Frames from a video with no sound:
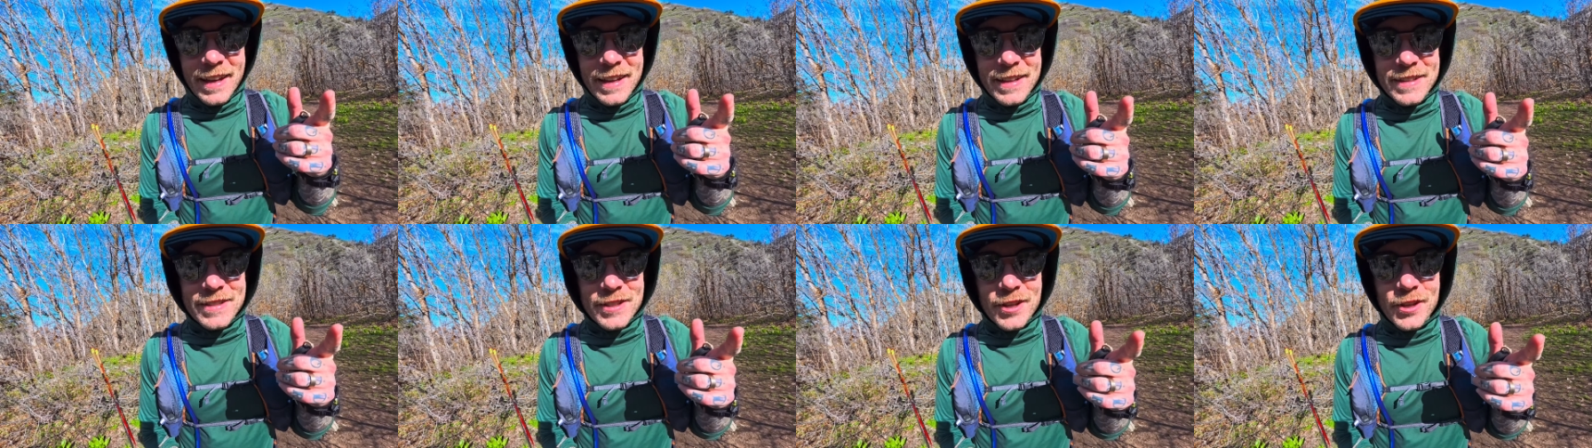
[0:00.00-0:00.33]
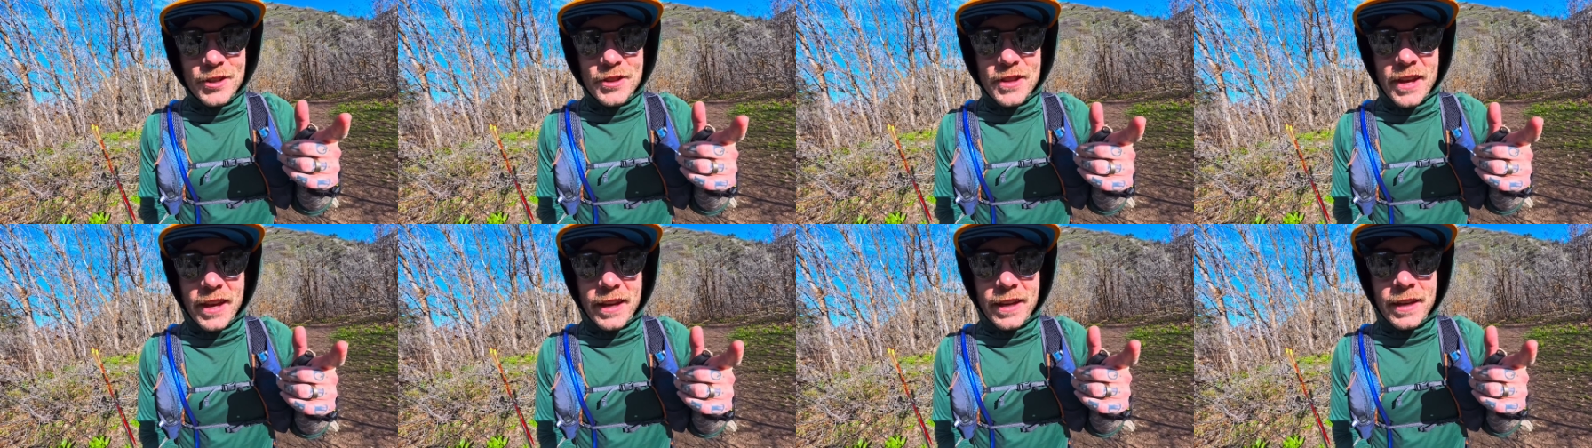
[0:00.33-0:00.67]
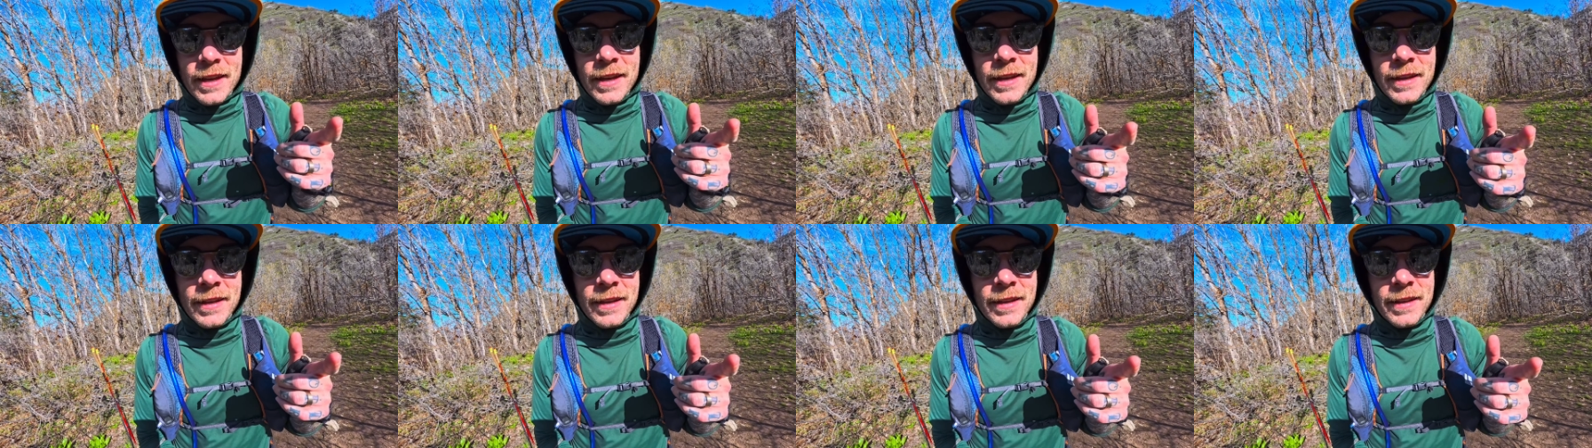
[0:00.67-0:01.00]
It's a good thing.
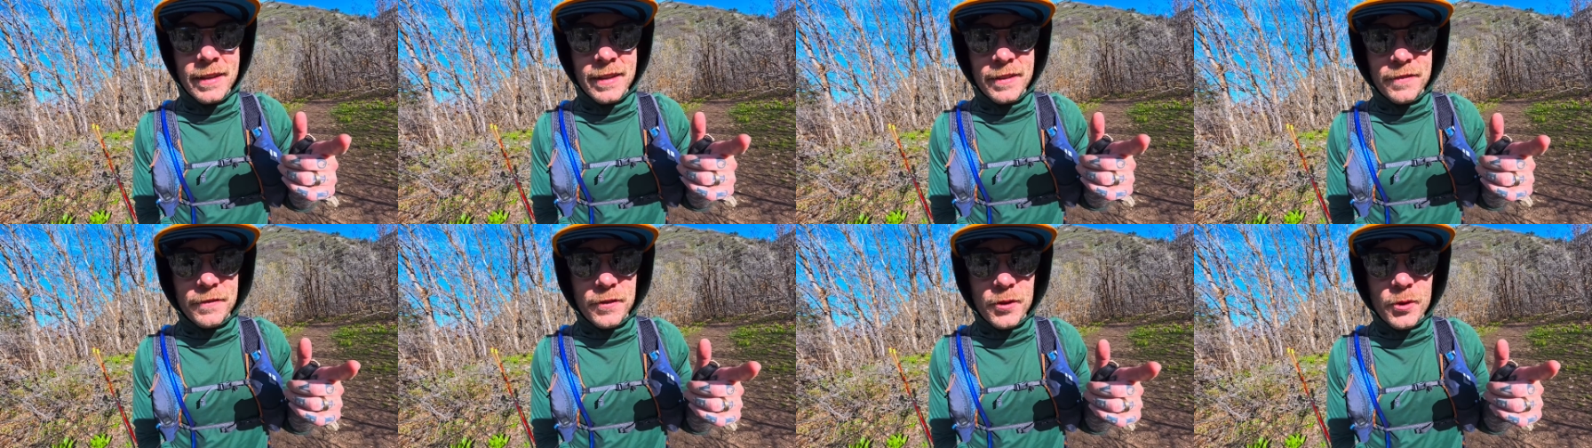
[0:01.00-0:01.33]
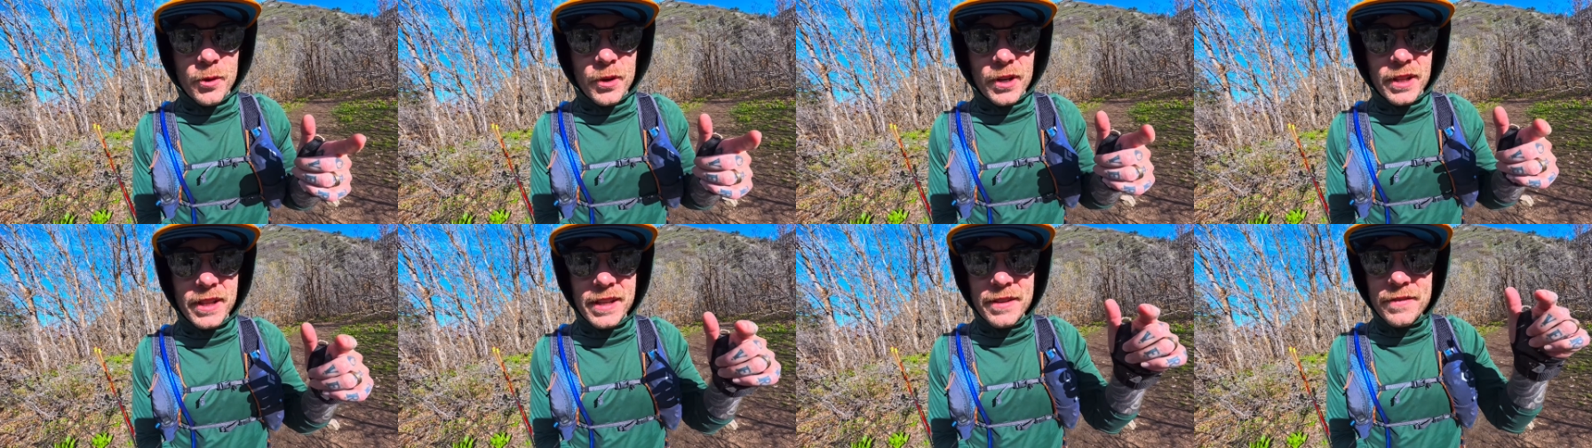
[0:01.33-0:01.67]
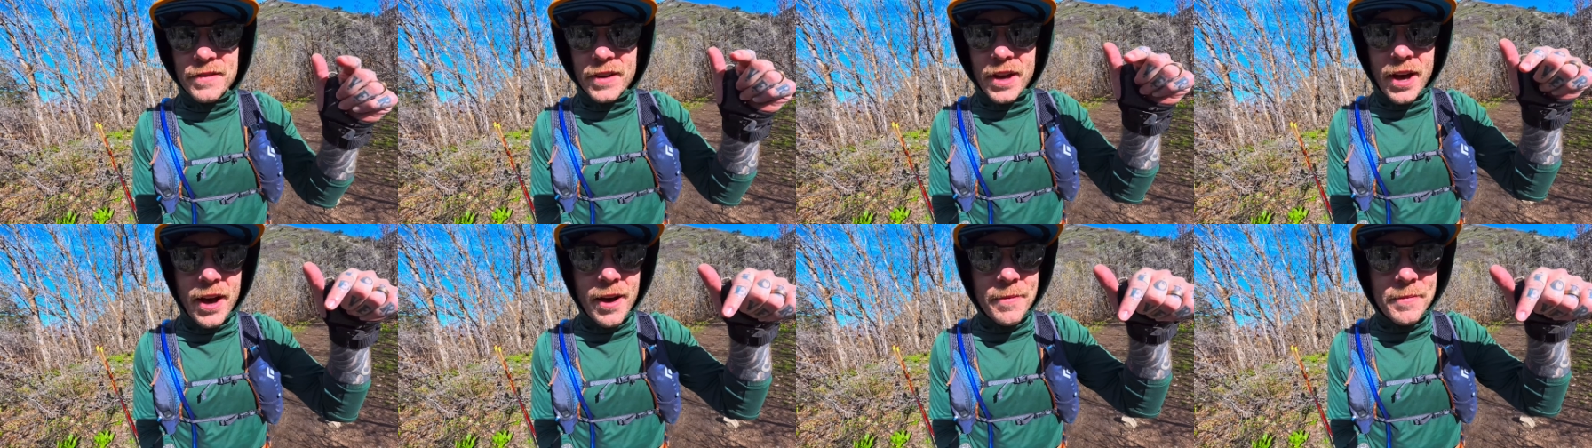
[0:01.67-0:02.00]
If you want to leave
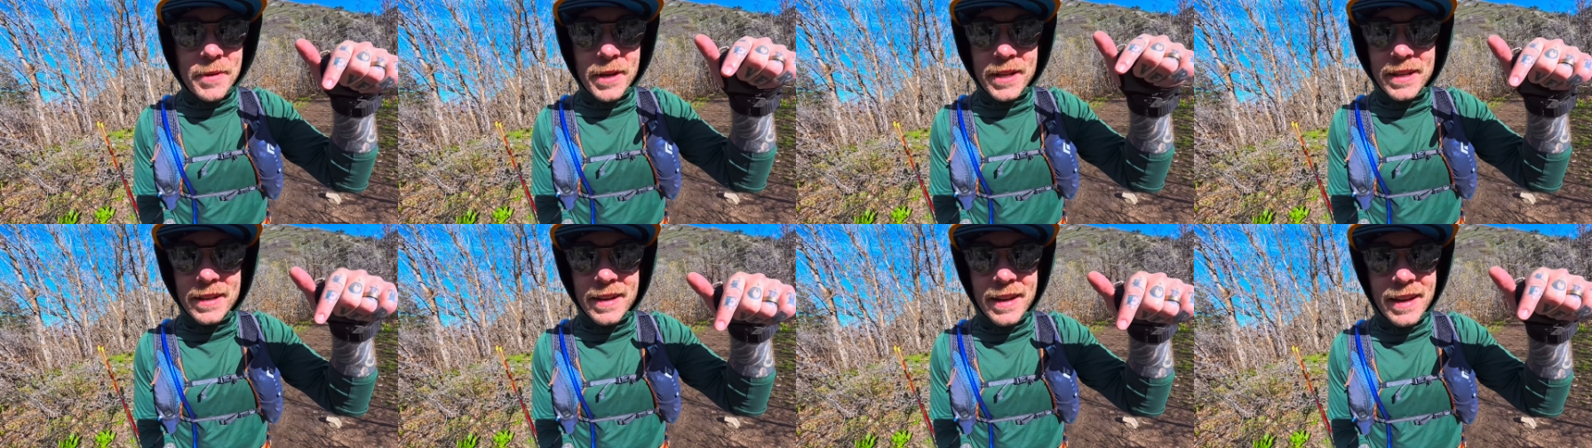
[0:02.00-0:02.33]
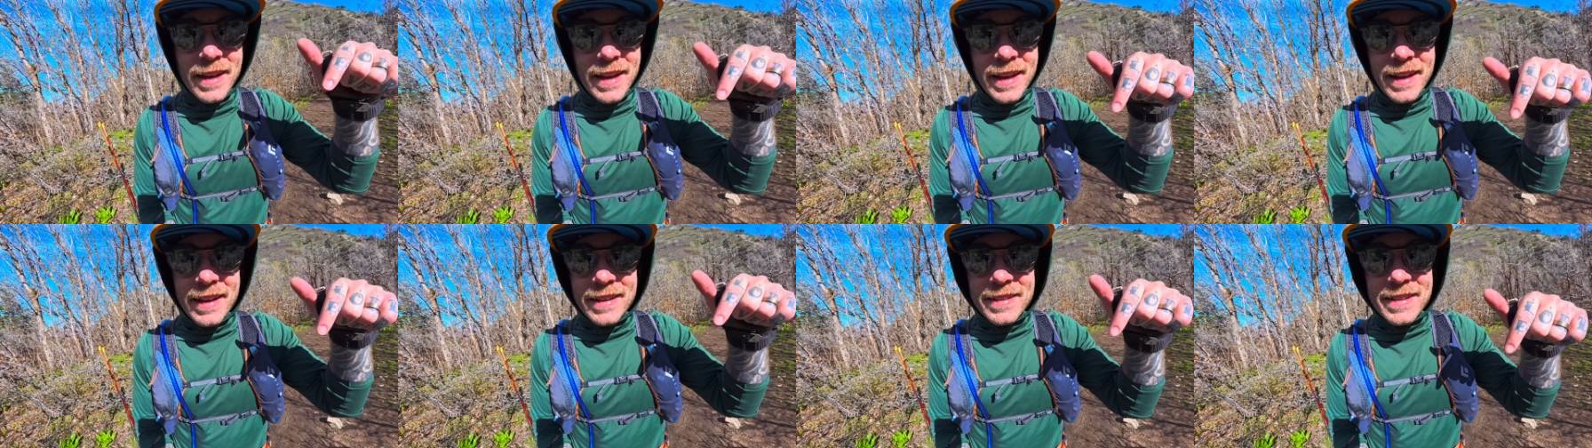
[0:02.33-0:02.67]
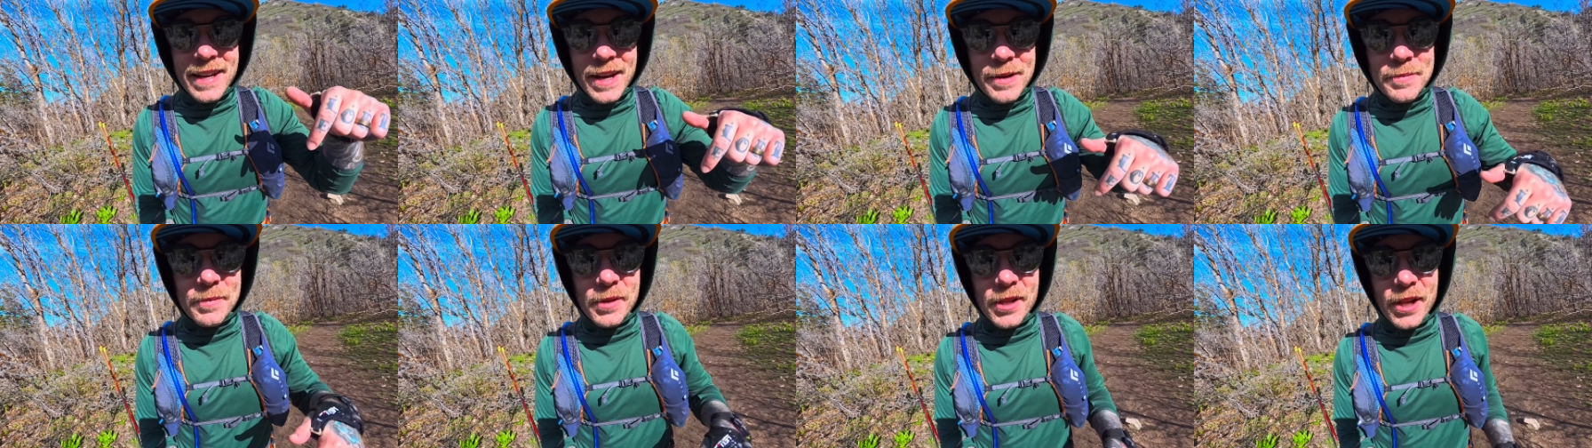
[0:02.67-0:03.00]
a comment
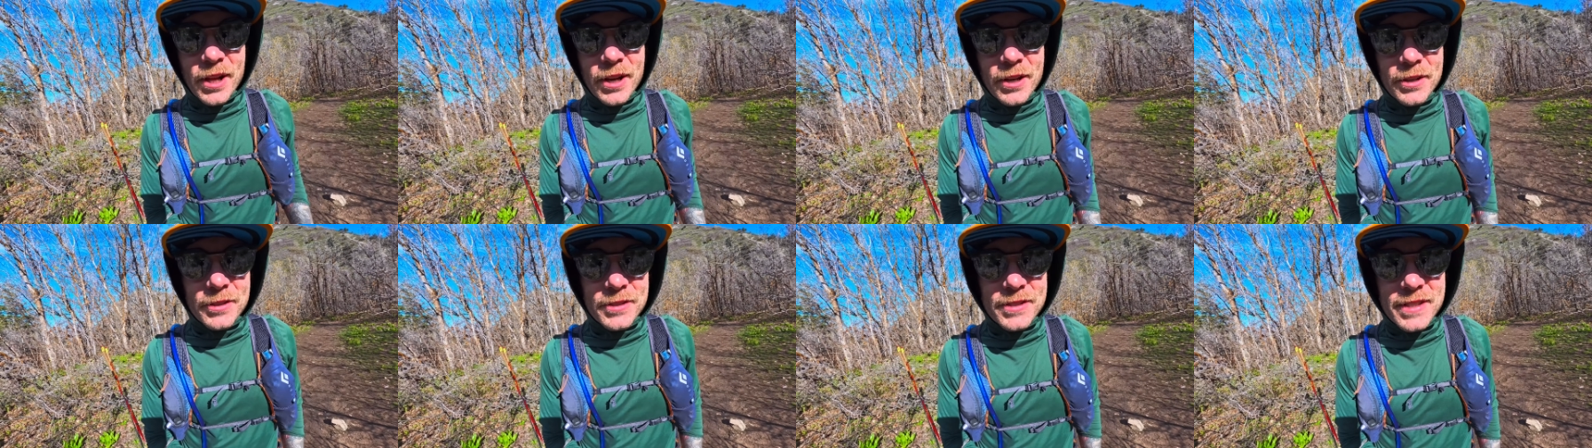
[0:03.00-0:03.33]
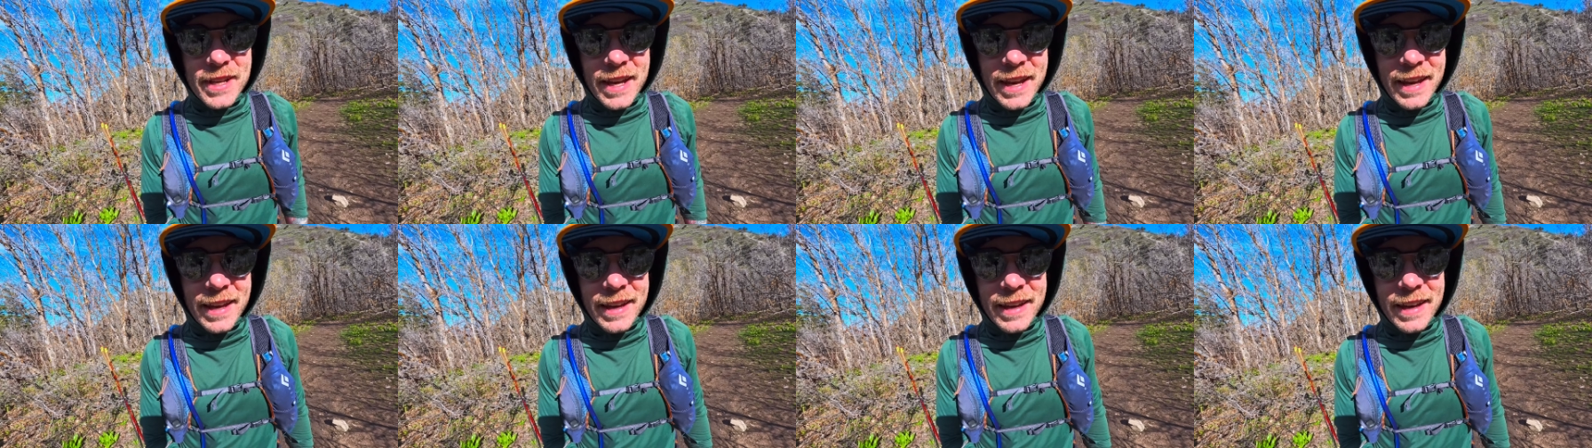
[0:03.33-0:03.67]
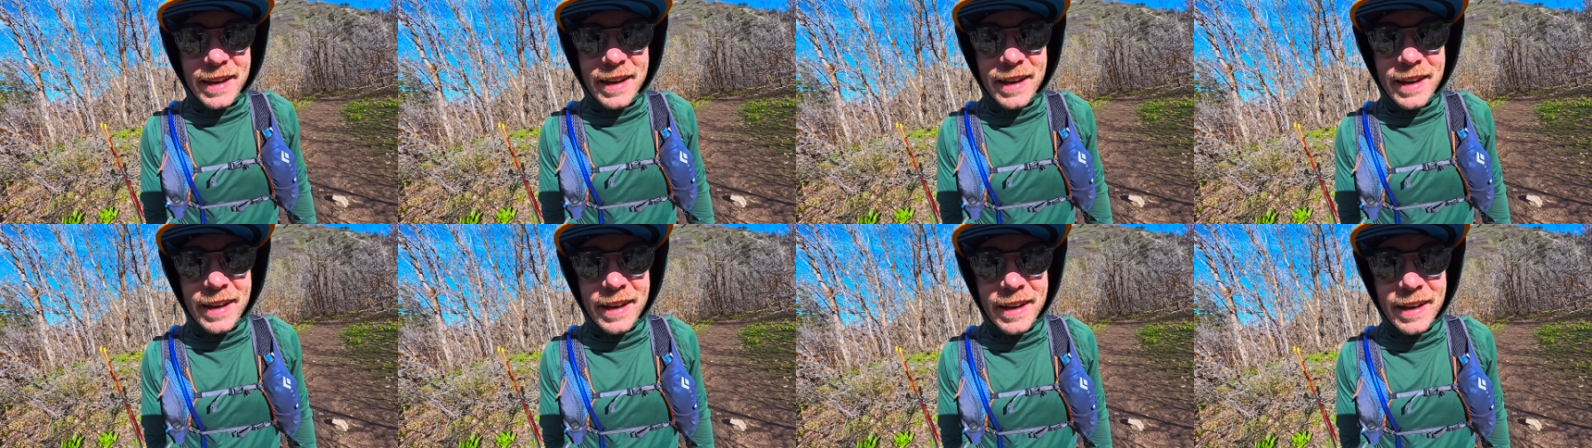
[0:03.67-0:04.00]
down below saying
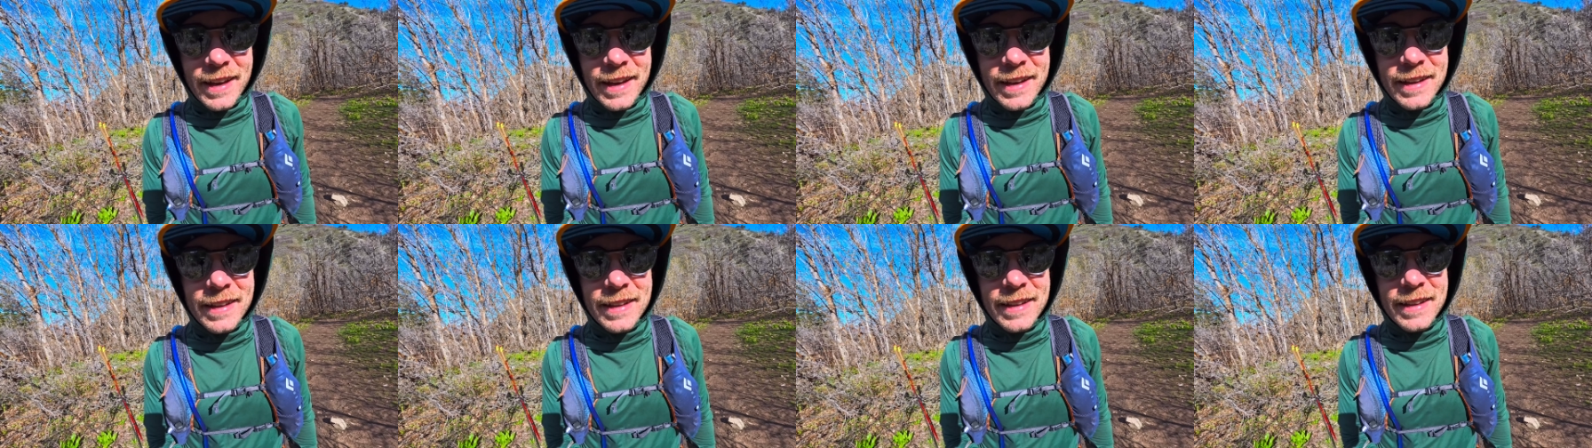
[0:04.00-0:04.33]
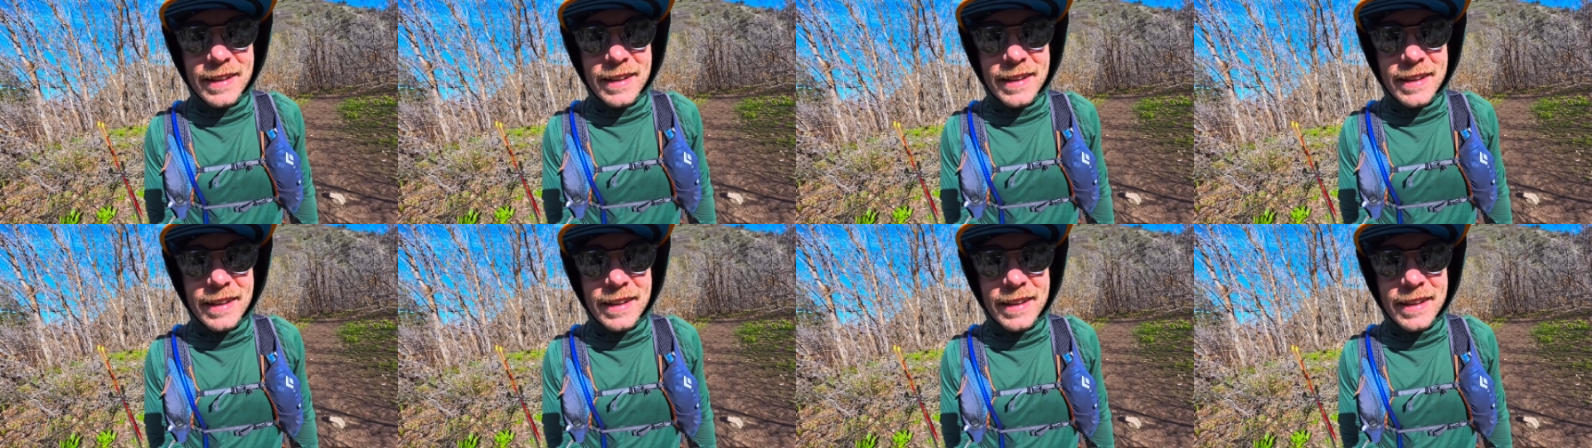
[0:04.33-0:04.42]
uh,